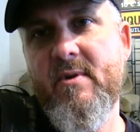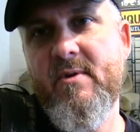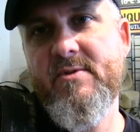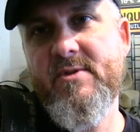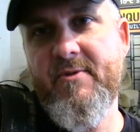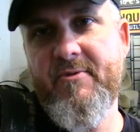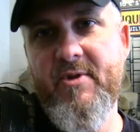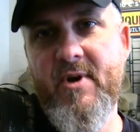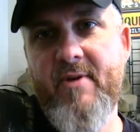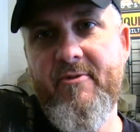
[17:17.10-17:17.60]

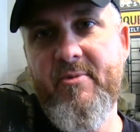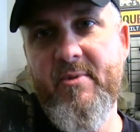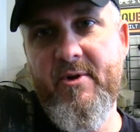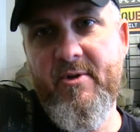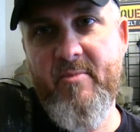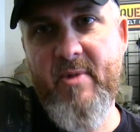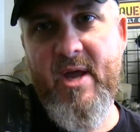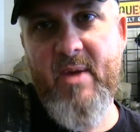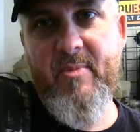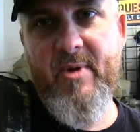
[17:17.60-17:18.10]
So if you're not
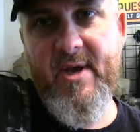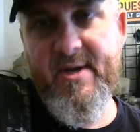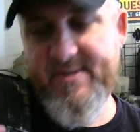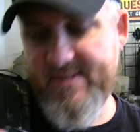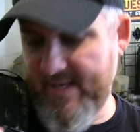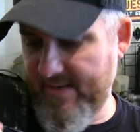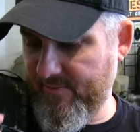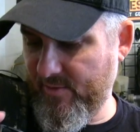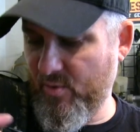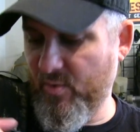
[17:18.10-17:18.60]
familiar with backpacks,
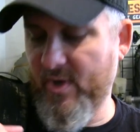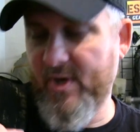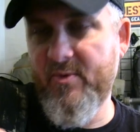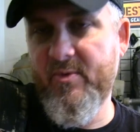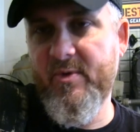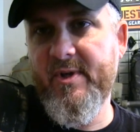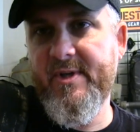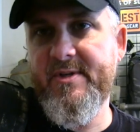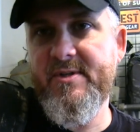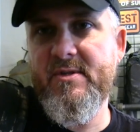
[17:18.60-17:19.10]
they have a quick
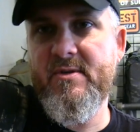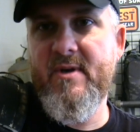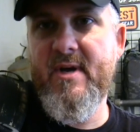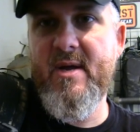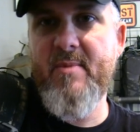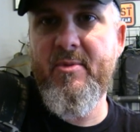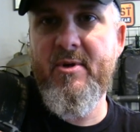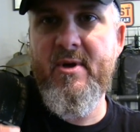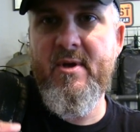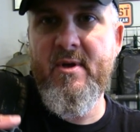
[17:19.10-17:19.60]
release
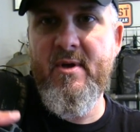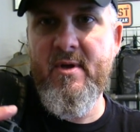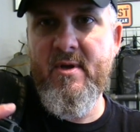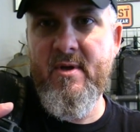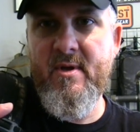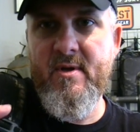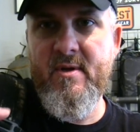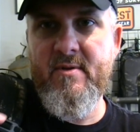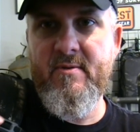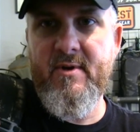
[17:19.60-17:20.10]
strap
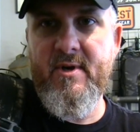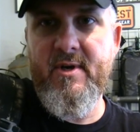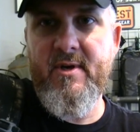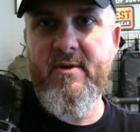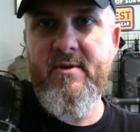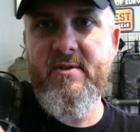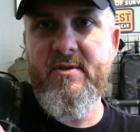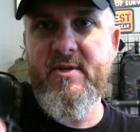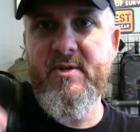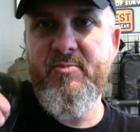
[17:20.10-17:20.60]
right here.
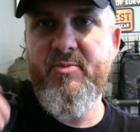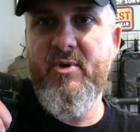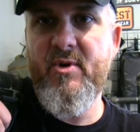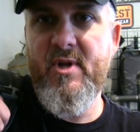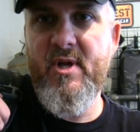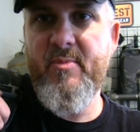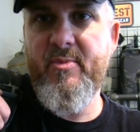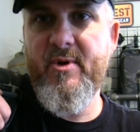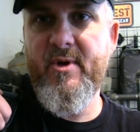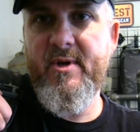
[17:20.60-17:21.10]
You just pull
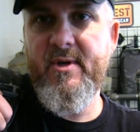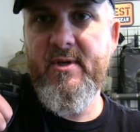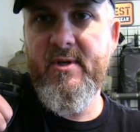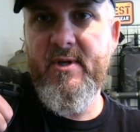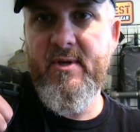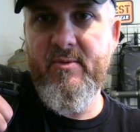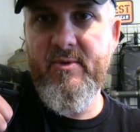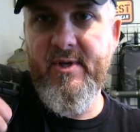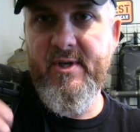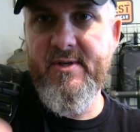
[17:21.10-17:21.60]
up on it
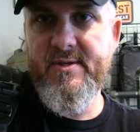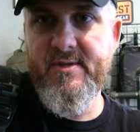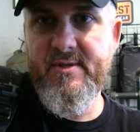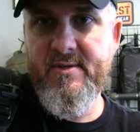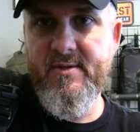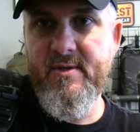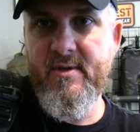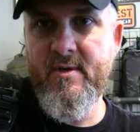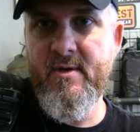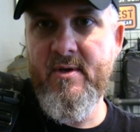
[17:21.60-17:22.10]
and it
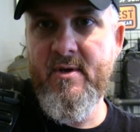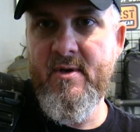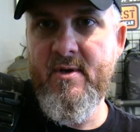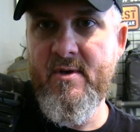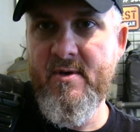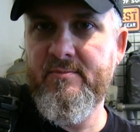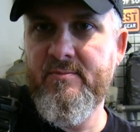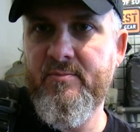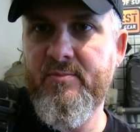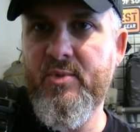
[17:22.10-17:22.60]
releases.
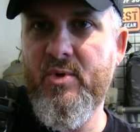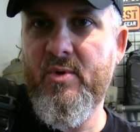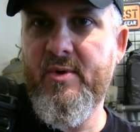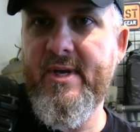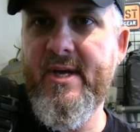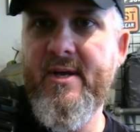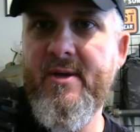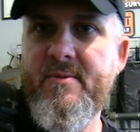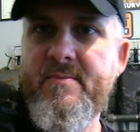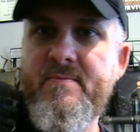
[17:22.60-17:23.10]
Pull
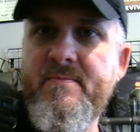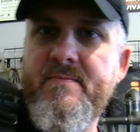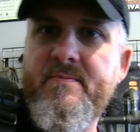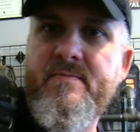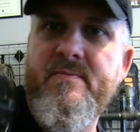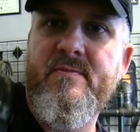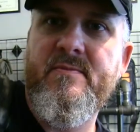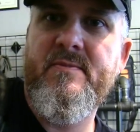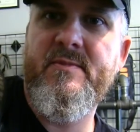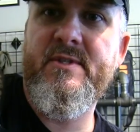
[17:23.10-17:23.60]
down
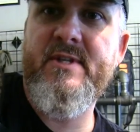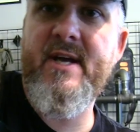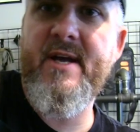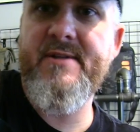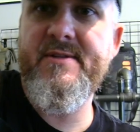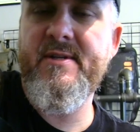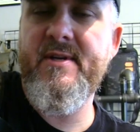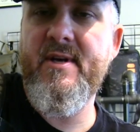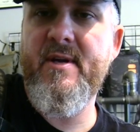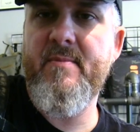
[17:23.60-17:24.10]
and
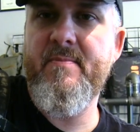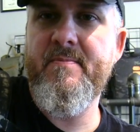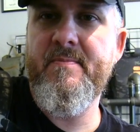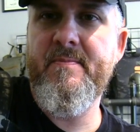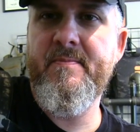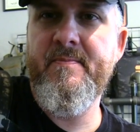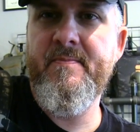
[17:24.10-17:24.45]
tightens it up.